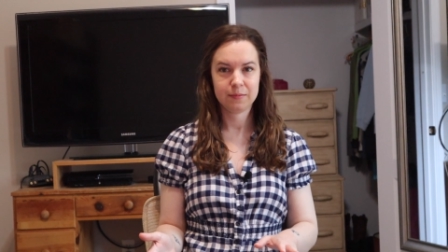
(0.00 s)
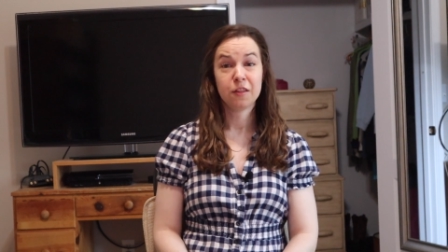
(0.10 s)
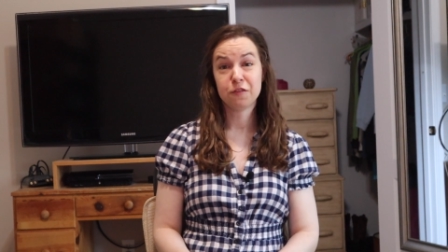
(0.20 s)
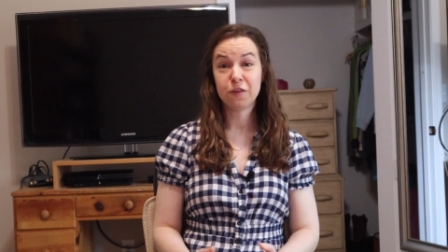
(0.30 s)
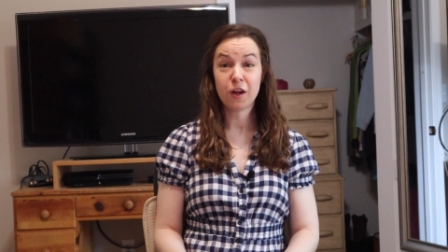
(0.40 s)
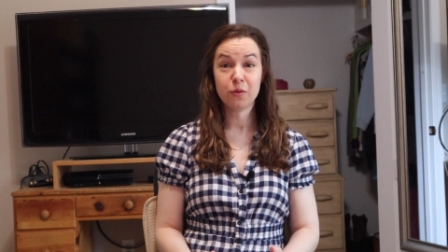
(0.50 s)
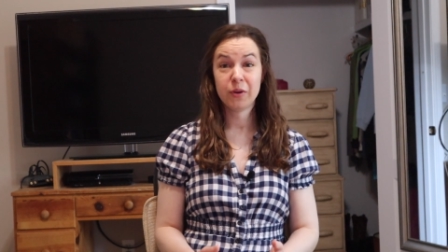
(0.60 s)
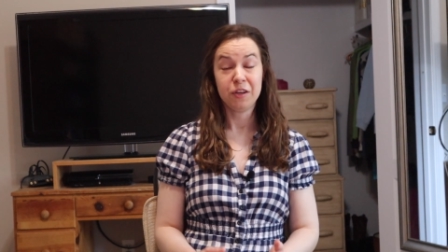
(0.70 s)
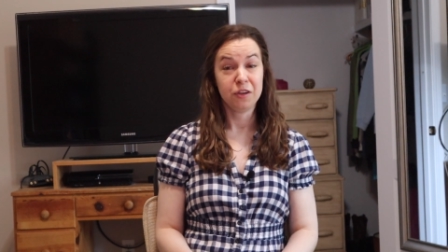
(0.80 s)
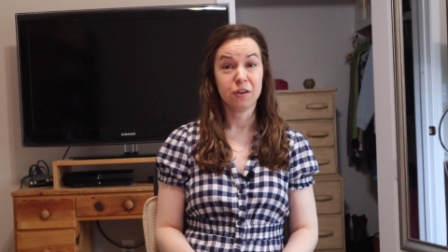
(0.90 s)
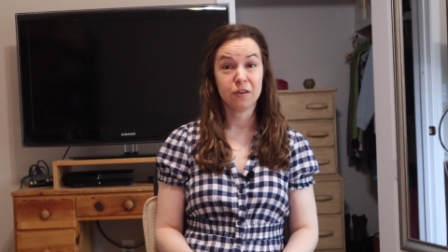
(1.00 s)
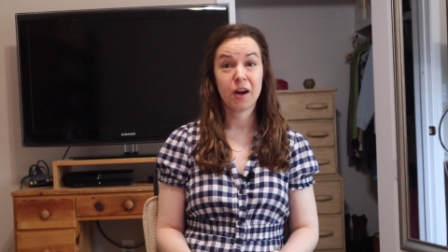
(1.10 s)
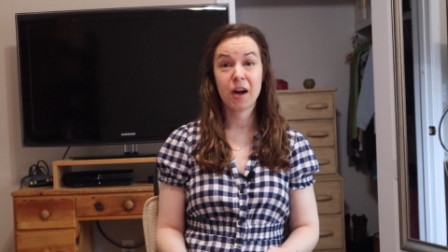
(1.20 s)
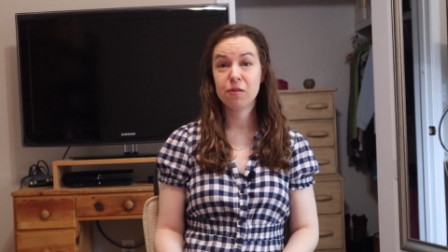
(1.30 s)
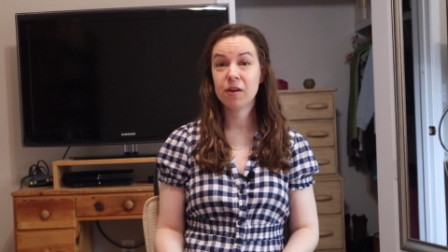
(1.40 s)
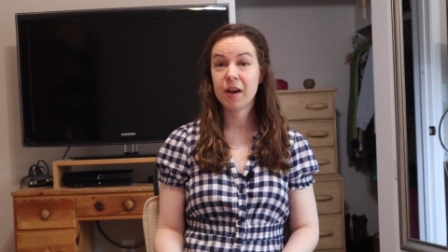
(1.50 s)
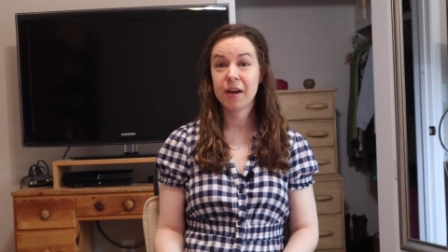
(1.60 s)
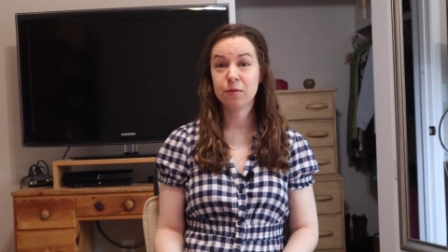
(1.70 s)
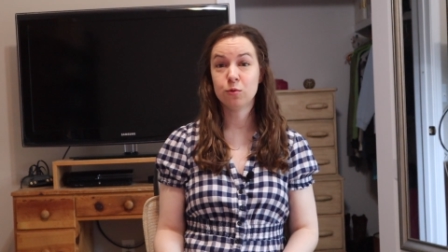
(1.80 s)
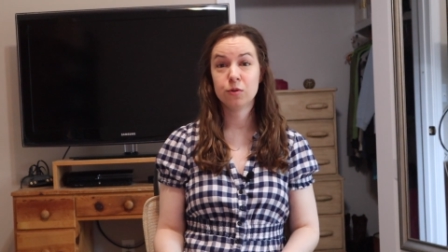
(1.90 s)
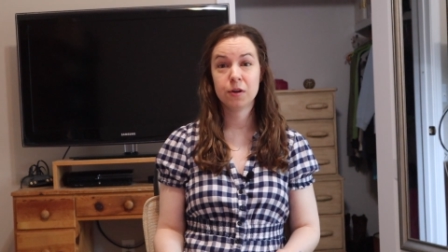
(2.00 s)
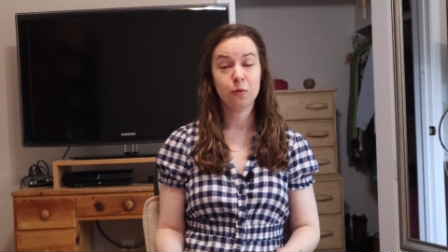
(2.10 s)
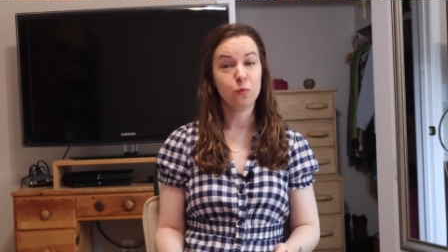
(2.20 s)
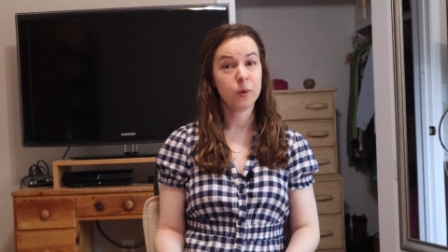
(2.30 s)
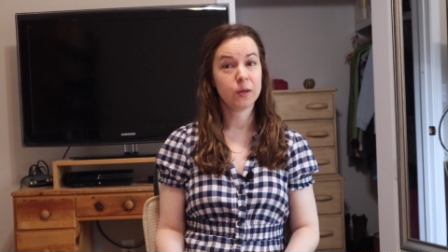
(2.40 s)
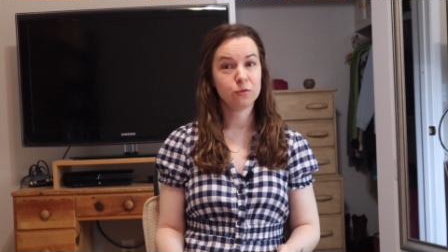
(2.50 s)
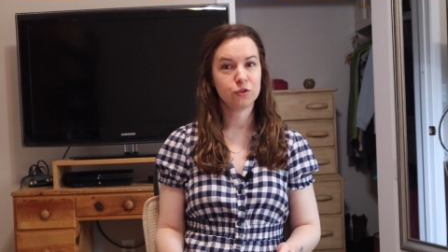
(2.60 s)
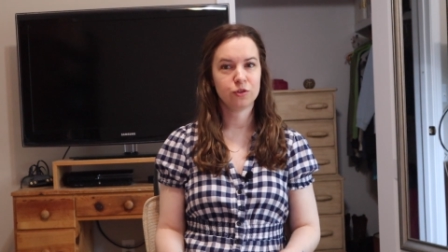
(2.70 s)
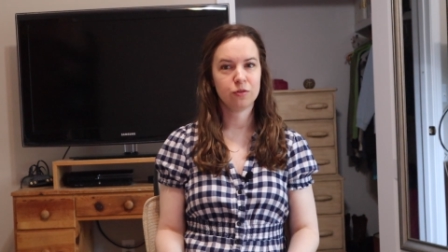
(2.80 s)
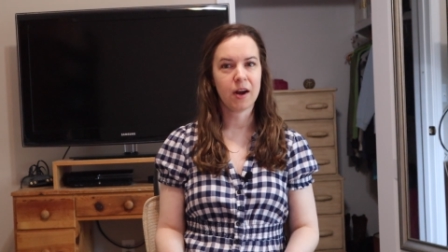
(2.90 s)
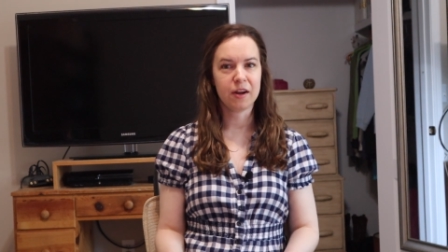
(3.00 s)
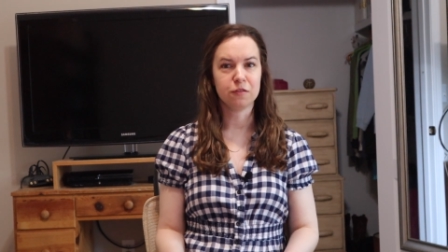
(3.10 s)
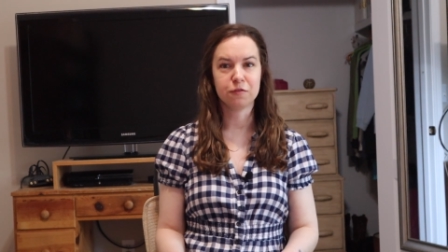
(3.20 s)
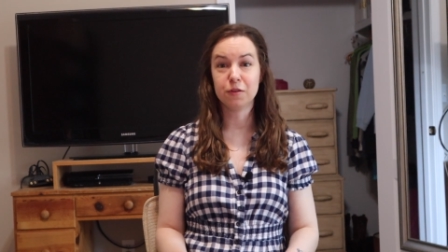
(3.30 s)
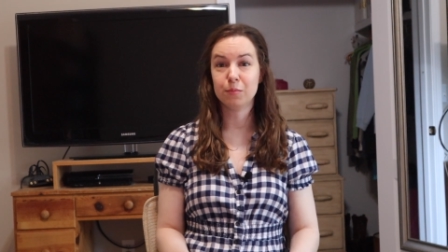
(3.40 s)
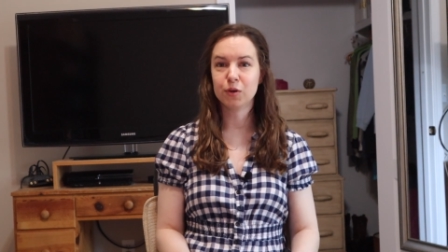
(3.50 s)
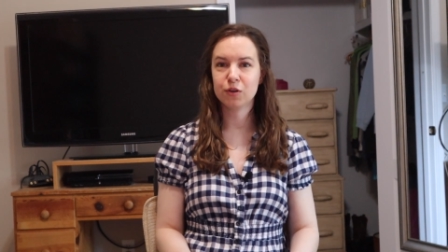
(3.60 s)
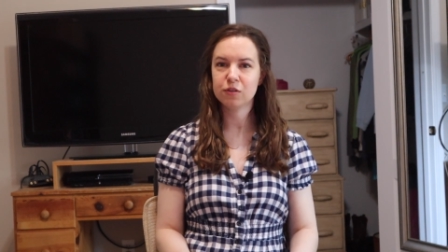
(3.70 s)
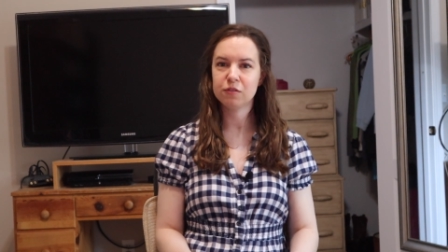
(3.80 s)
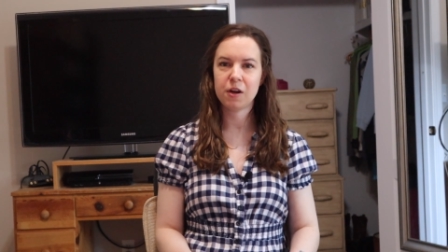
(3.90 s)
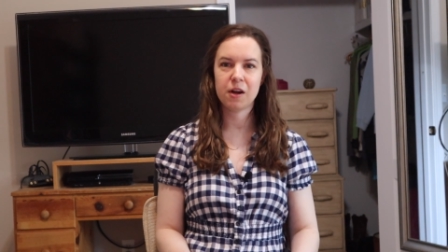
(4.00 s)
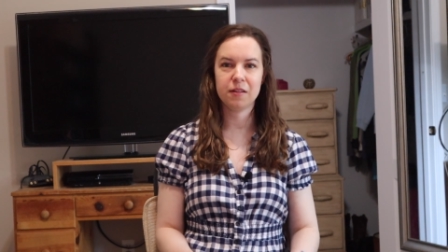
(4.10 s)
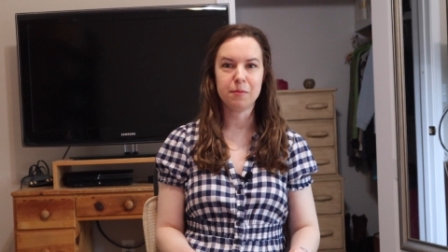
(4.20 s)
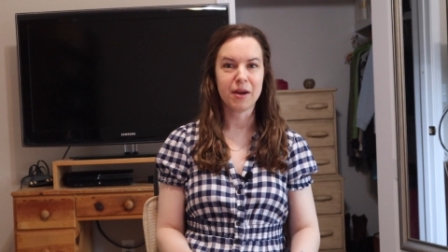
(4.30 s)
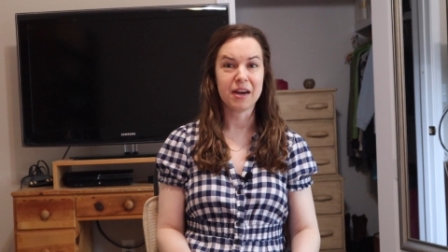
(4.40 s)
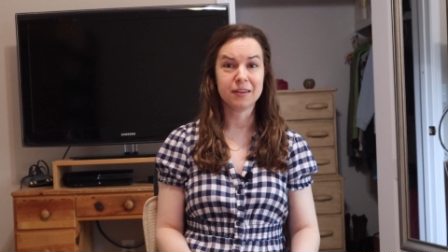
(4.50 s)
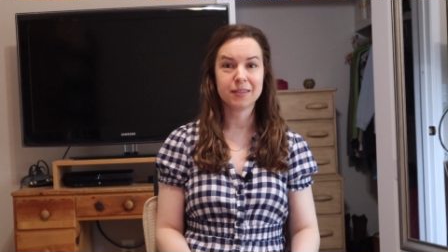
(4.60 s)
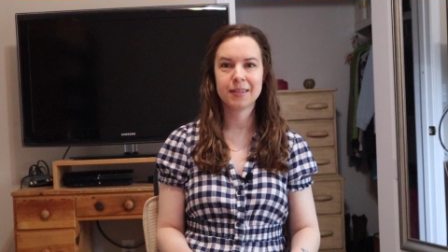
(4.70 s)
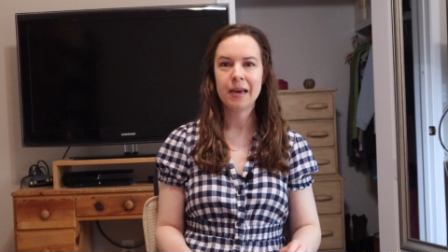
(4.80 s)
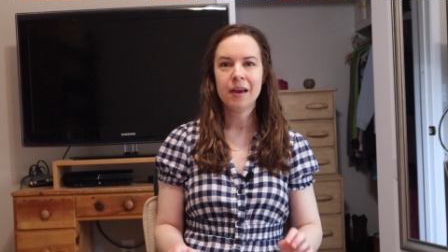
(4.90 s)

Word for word: The following year, Ira Einhorn went on trial for the murder of Holly Maddux,